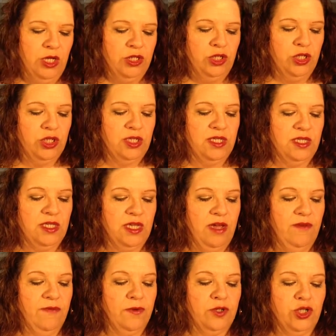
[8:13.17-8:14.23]
just to
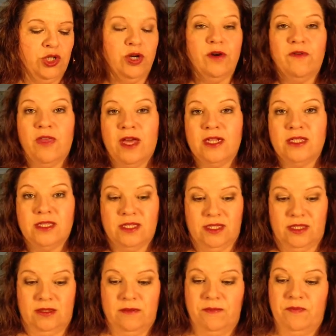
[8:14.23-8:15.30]
see for sure if
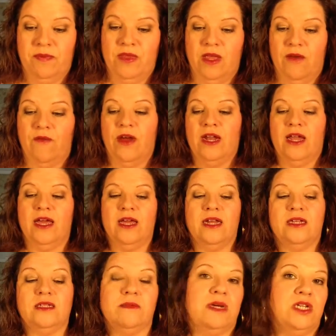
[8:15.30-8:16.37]
that's, if I like
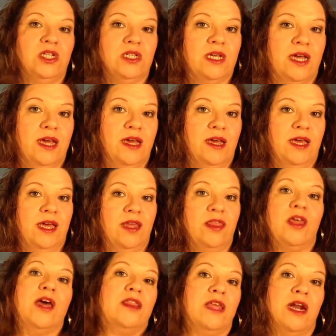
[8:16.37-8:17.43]
it as much as I
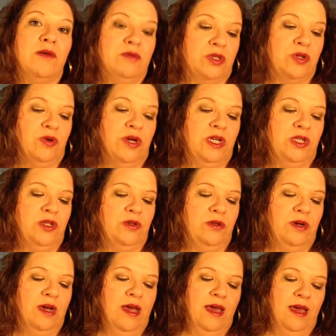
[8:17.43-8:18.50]
thought that I was going to.
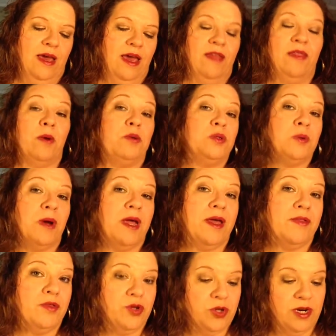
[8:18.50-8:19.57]
And that was why I
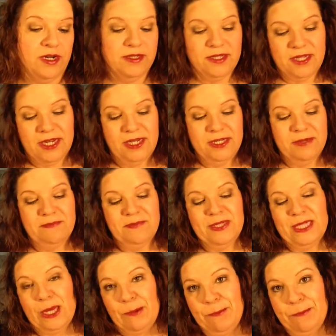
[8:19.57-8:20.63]
got the trial size.
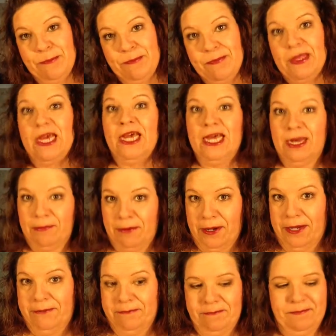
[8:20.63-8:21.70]
So, anyway,
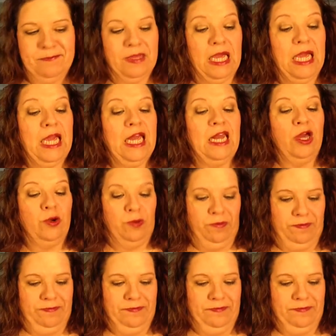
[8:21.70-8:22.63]
anywho